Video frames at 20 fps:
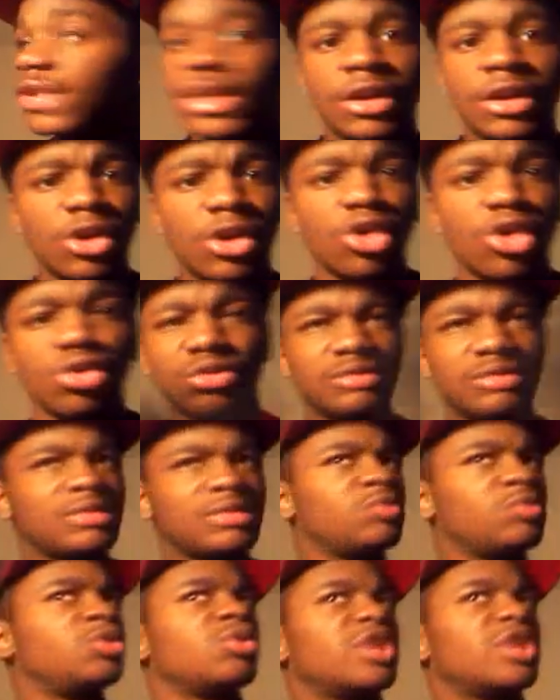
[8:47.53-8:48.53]
Oh,
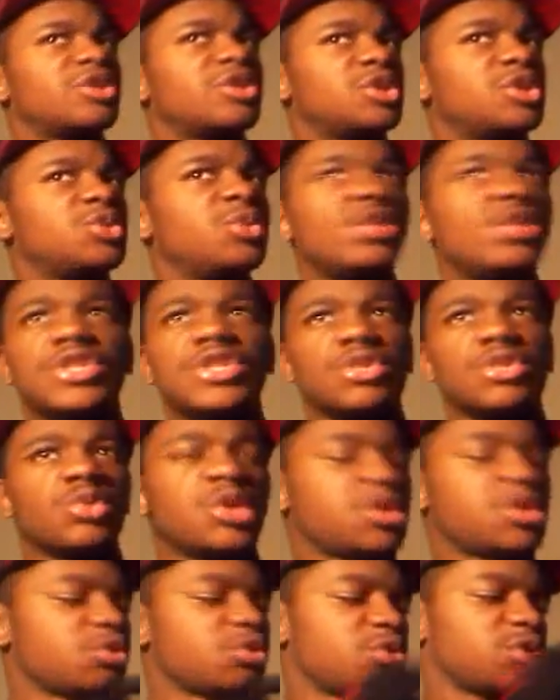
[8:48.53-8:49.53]
we don't like your tweets, so we're
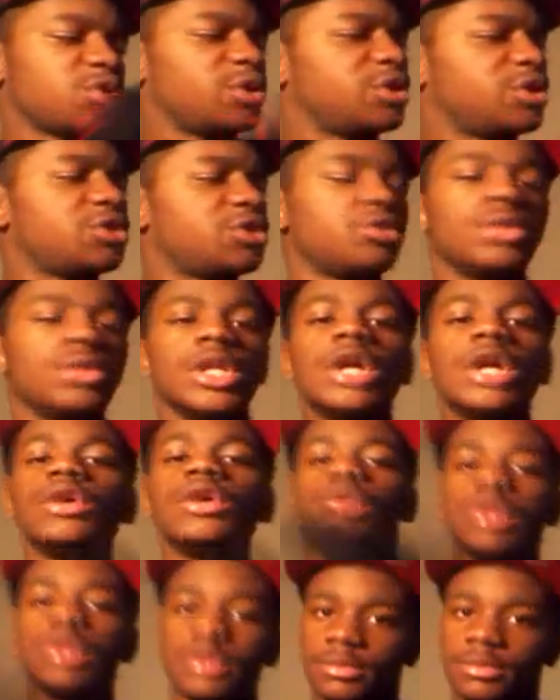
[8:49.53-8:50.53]
just going to delete you. No.